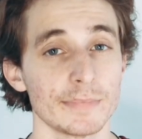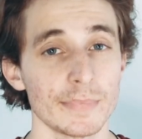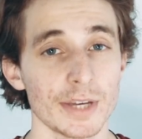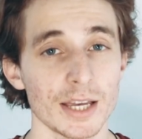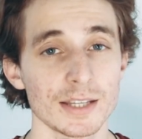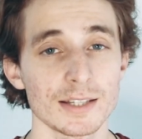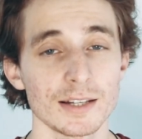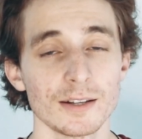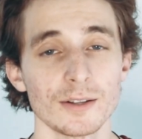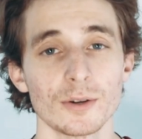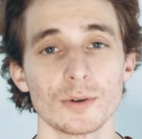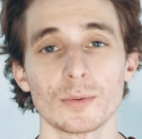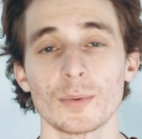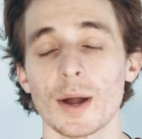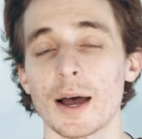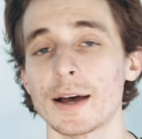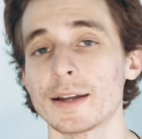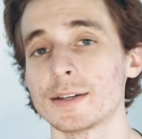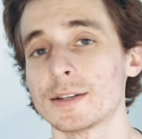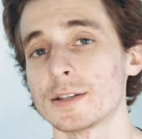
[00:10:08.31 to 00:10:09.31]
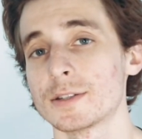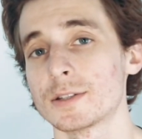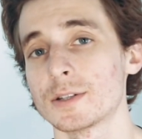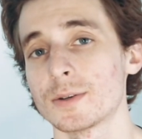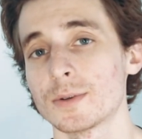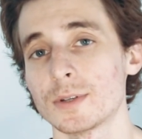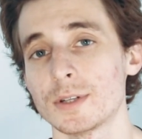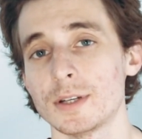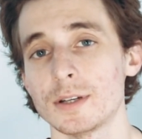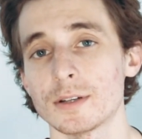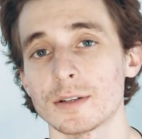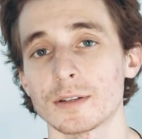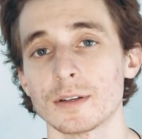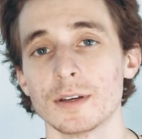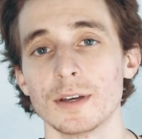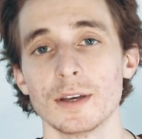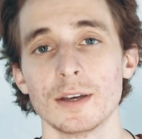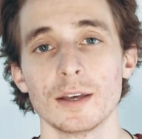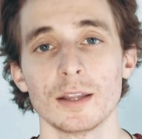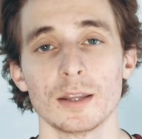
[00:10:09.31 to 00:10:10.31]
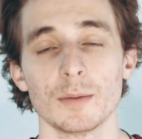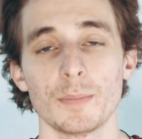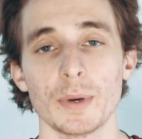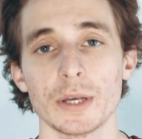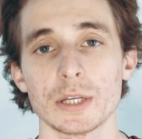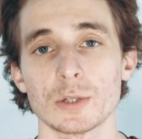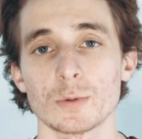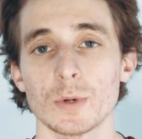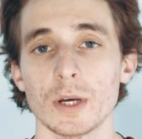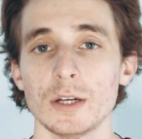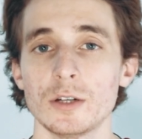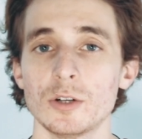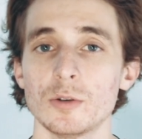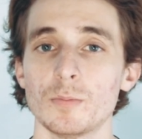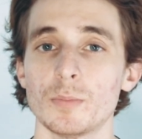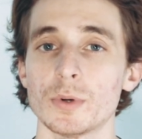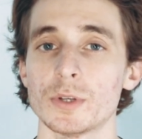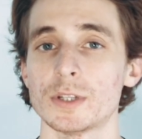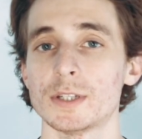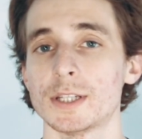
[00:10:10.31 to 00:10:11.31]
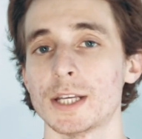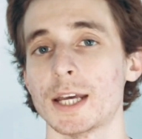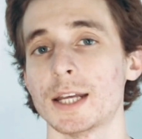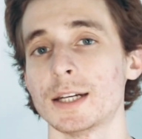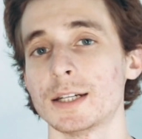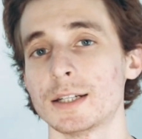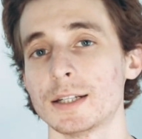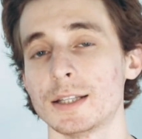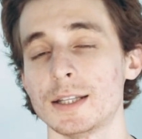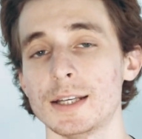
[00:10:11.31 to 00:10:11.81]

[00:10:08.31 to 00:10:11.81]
As a little writer's note here, the best way to present